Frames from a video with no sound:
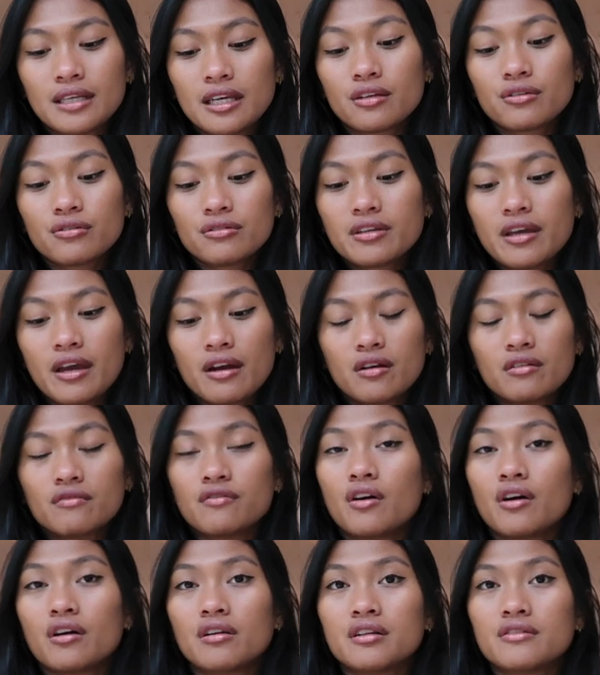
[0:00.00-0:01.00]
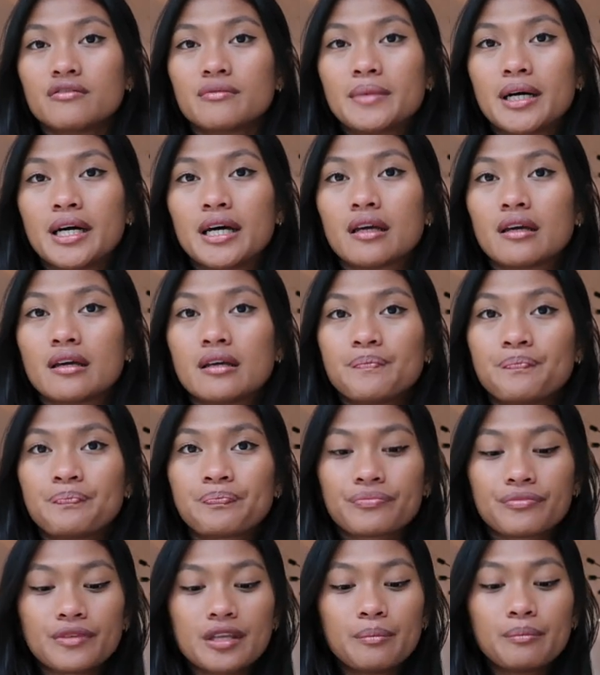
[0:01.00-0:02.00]
take good care of all of my
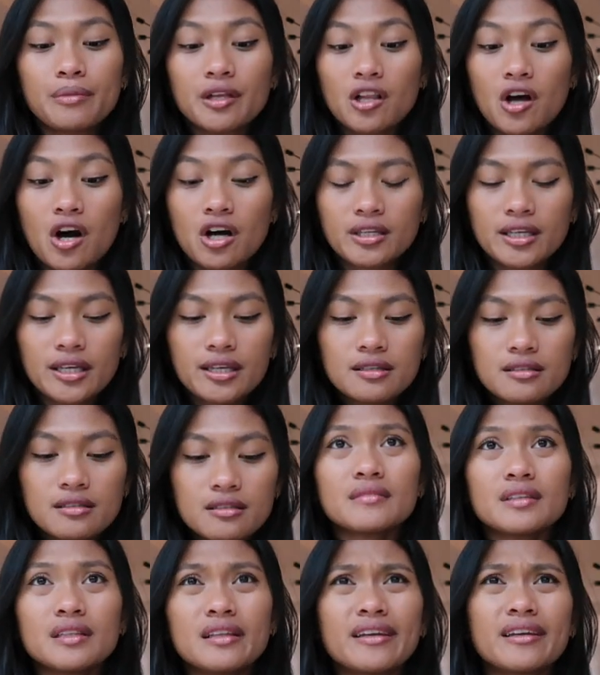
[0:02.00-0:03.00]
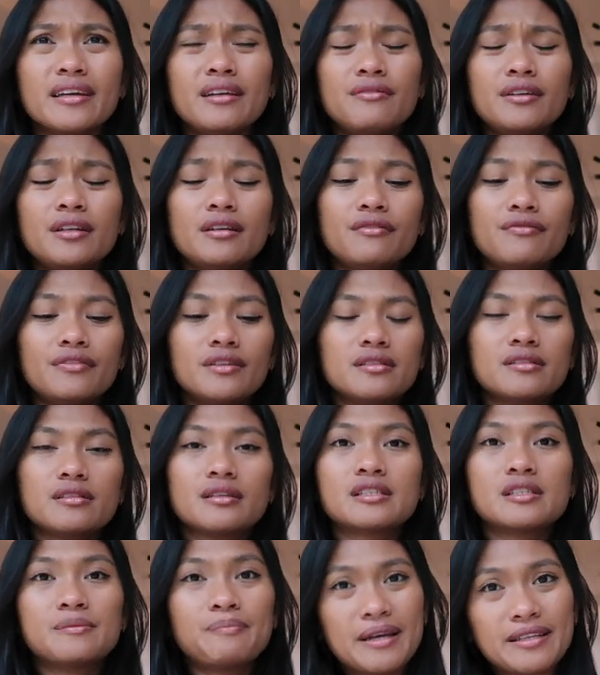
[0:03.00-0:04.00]
belongings. Like, even if it's
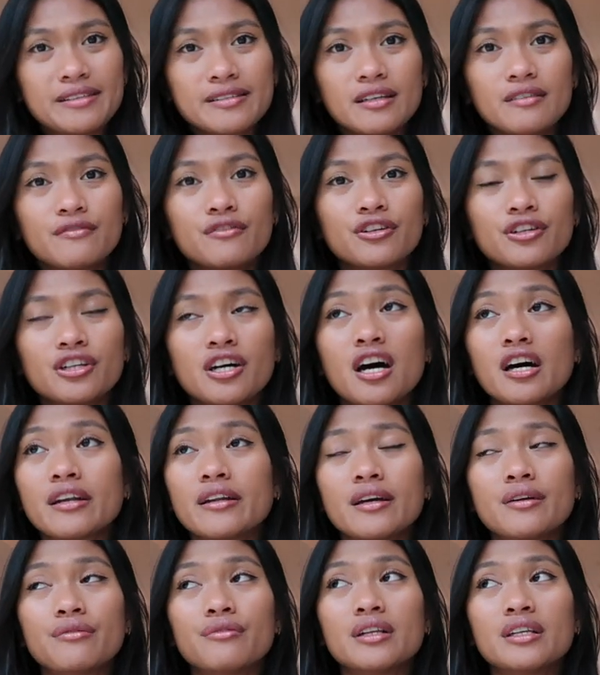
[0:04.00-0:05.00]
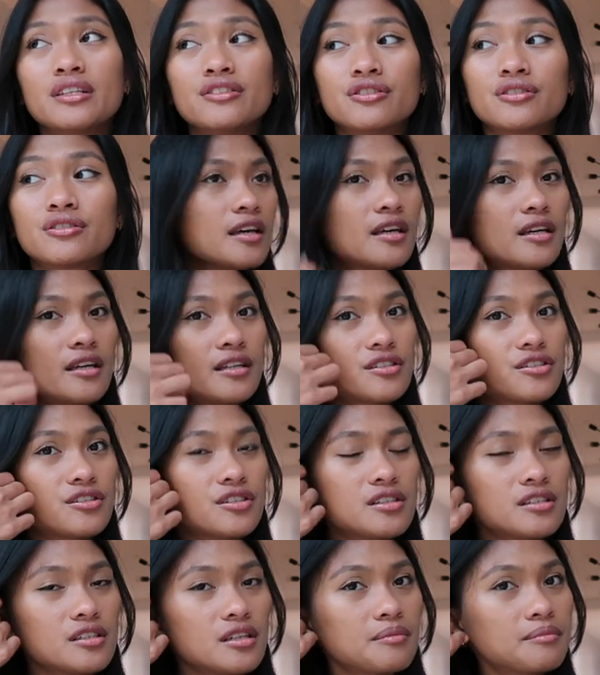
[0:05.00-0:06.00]
expensive or not, I really just, it's
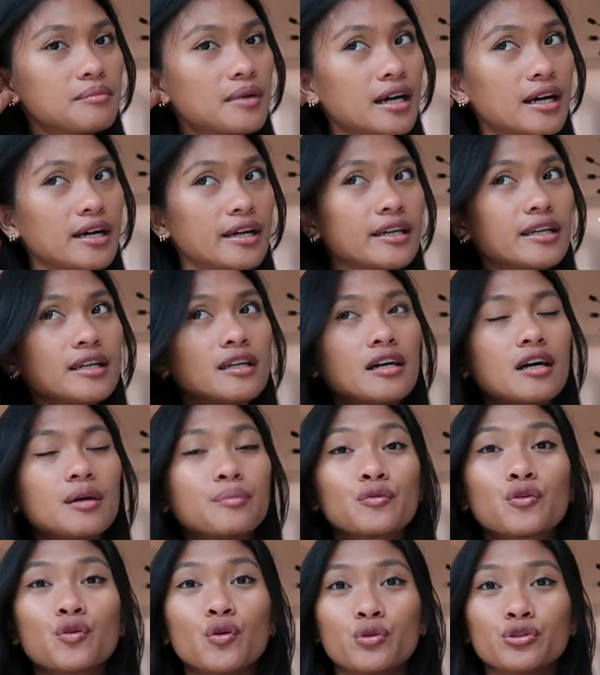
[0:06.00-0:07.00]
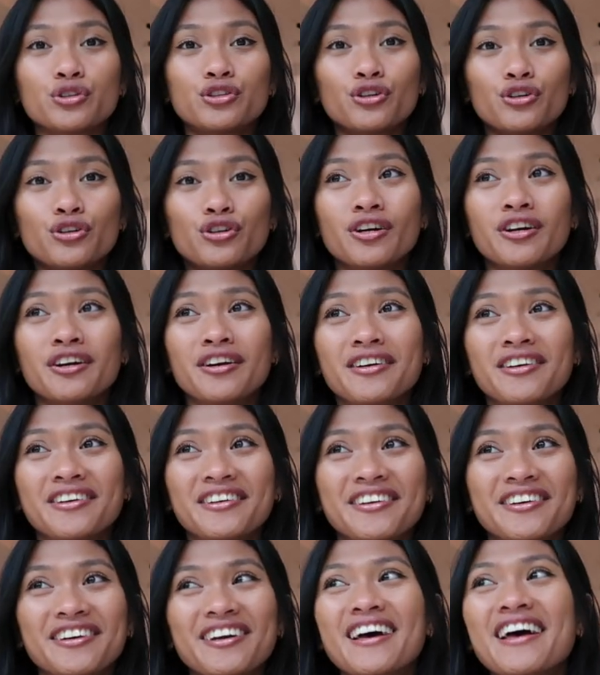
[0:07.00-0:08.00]
just in my culture
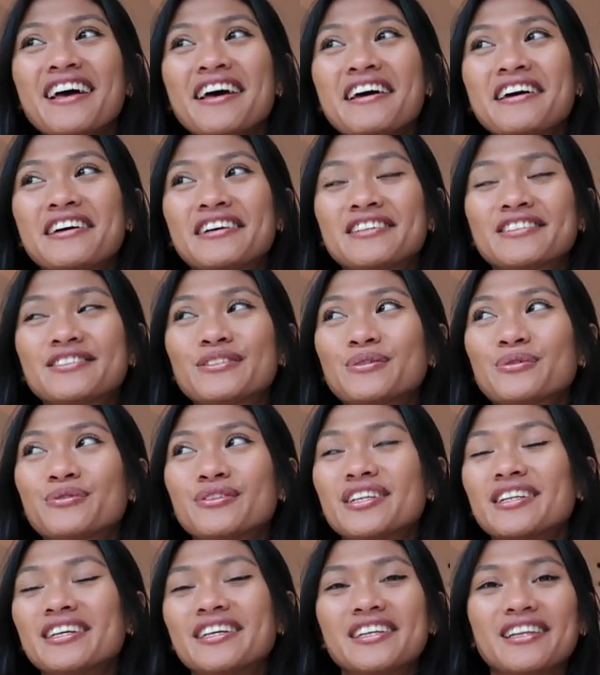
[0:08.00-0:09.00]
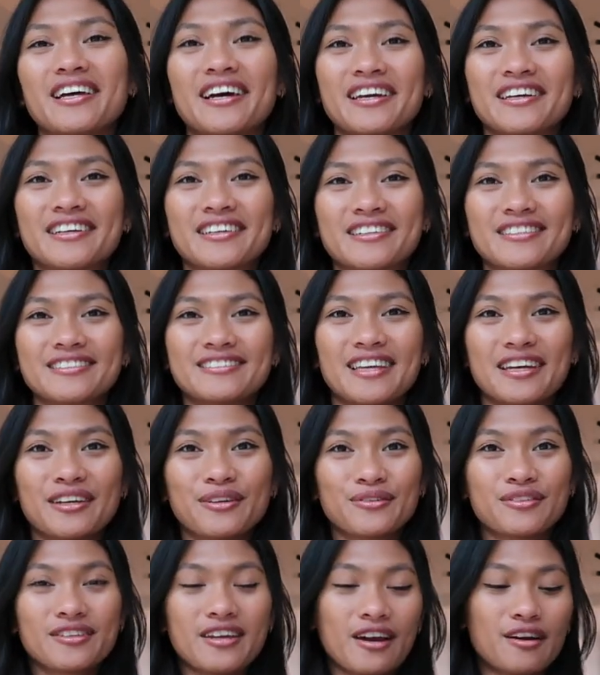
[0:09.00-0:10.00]
to really like take
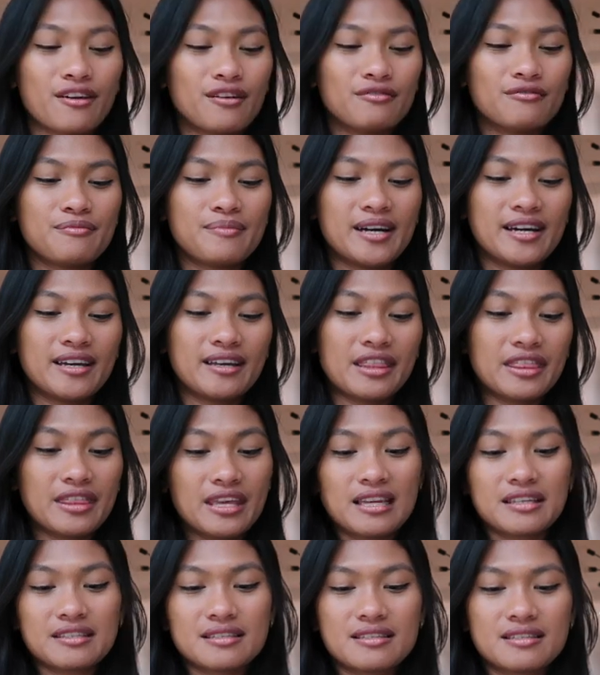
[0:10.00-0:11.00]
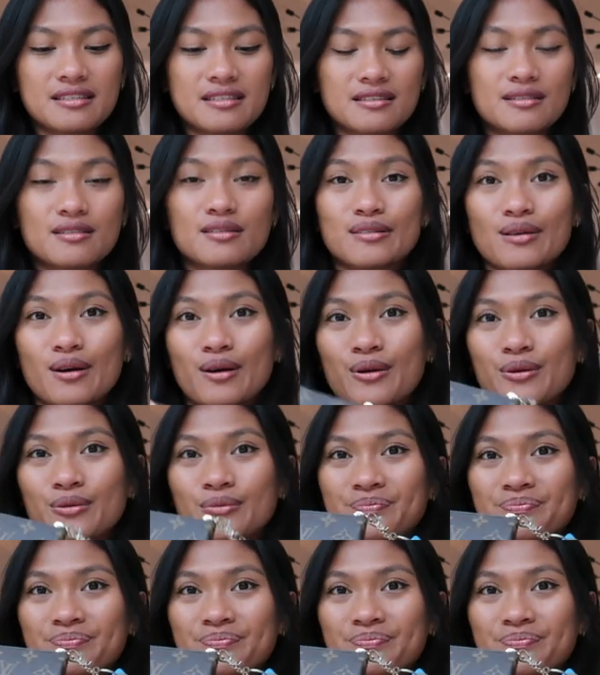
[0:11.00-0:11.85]
good care of my things. So